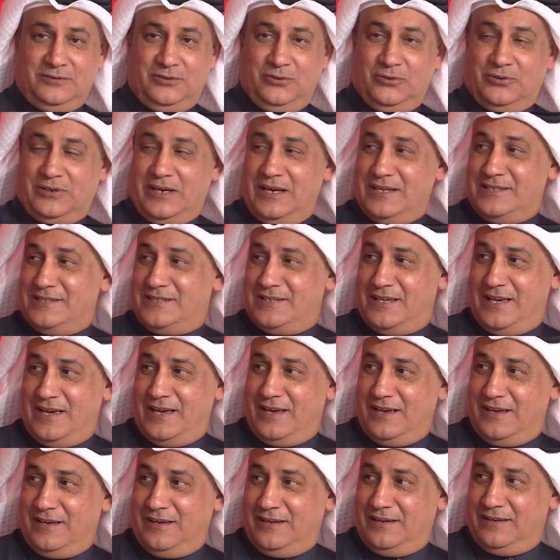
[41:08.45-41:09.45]
You can
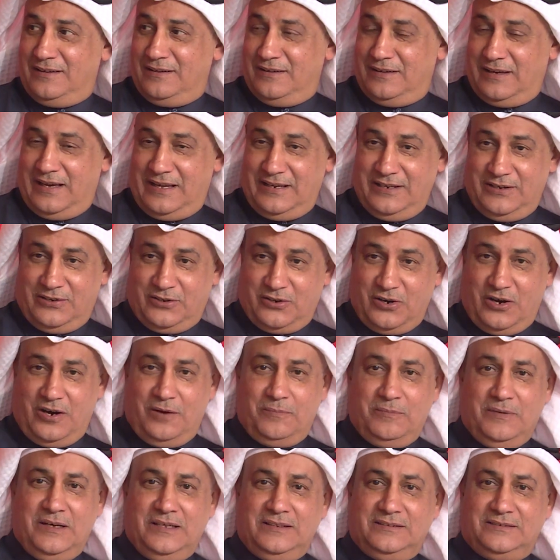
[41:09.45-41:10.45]
say any
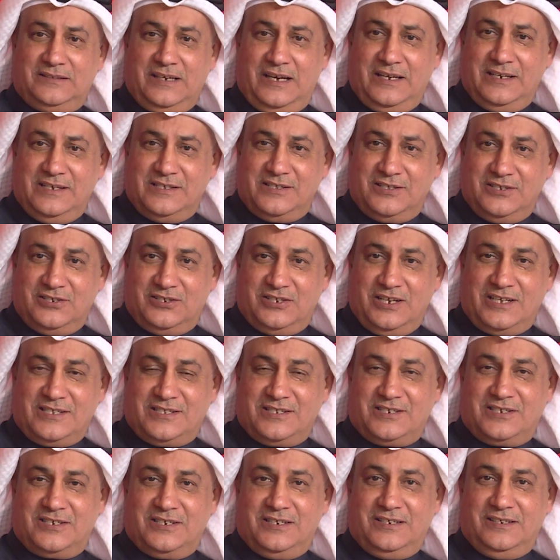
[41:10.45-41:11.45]
comment, any
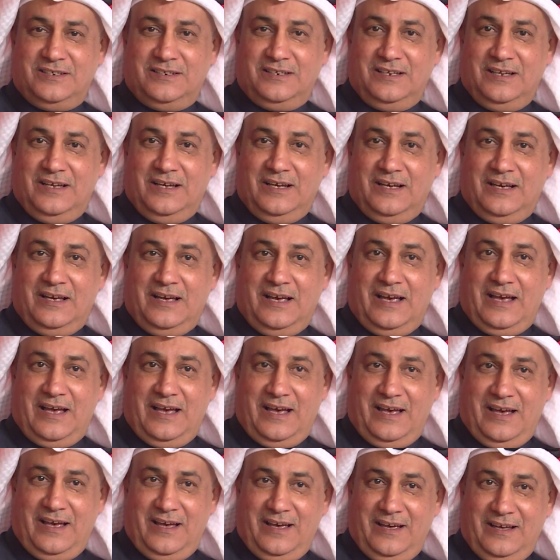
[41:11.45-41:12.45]
suggestion,
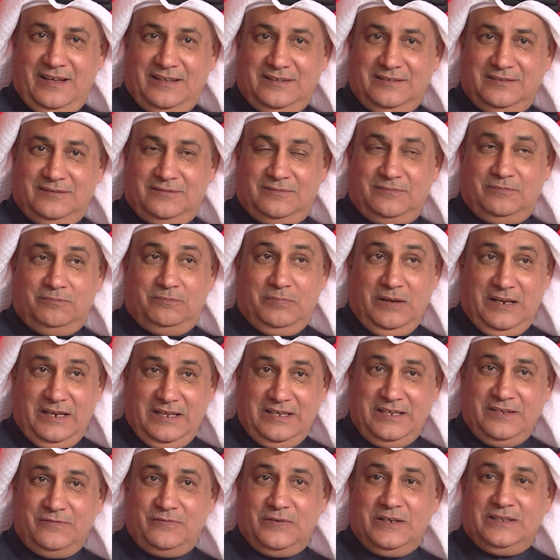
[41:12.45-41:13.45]
and
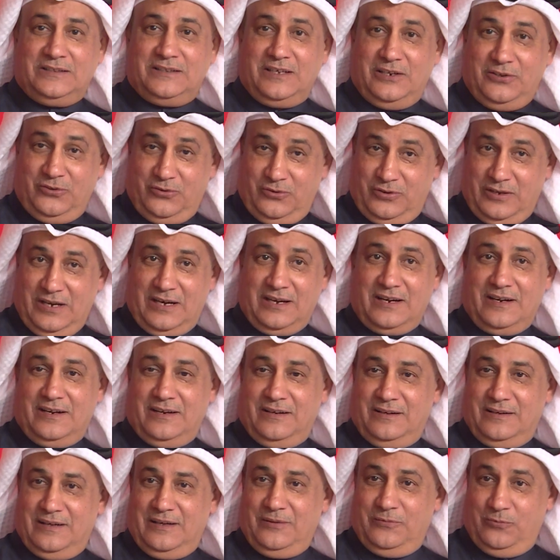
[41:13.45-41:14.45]
believe it, and
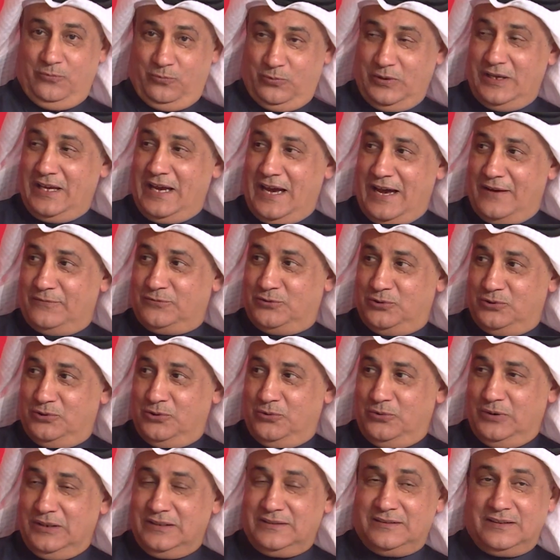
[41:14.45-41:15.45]
we have to
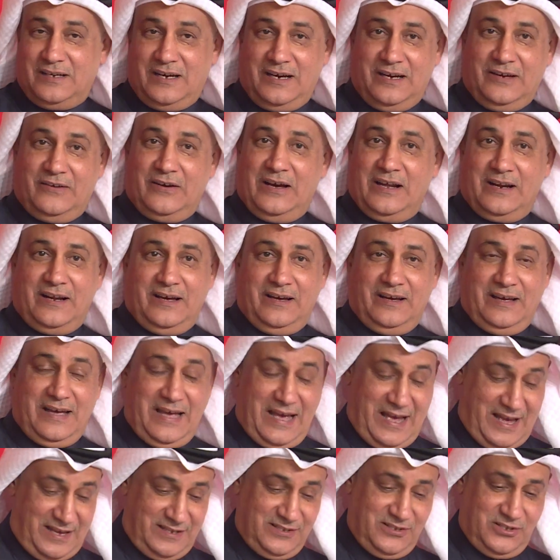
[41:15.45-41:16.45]
do it. I gotta
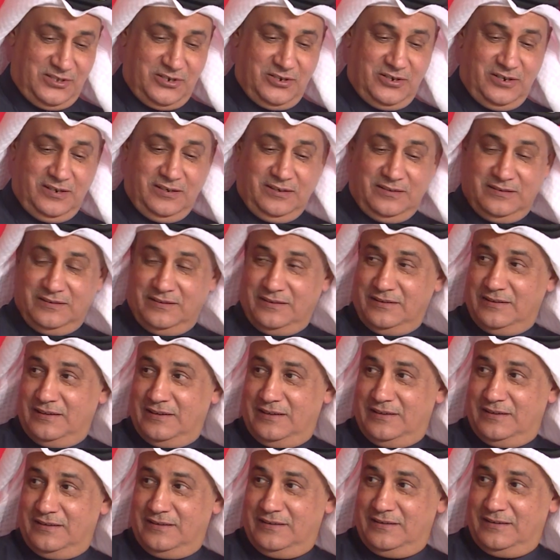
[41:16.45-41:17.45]
answer
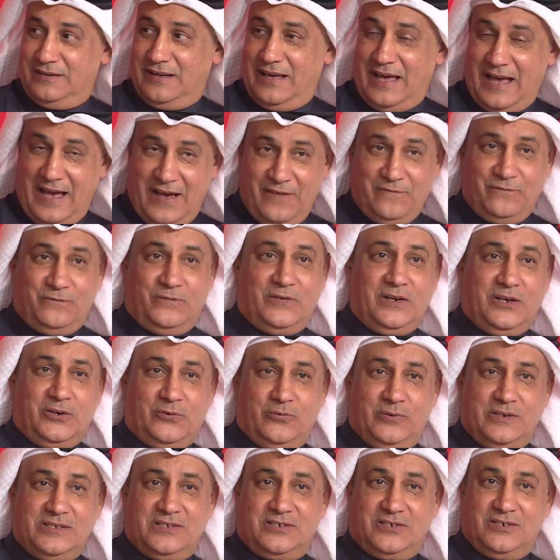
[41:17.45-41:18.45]
every
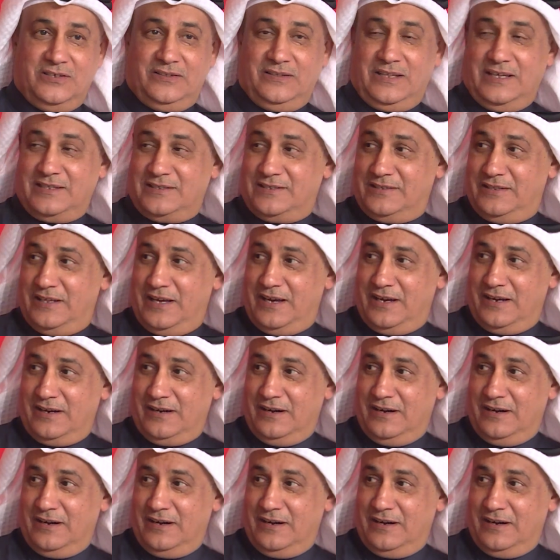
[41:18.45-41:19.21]
question that's there.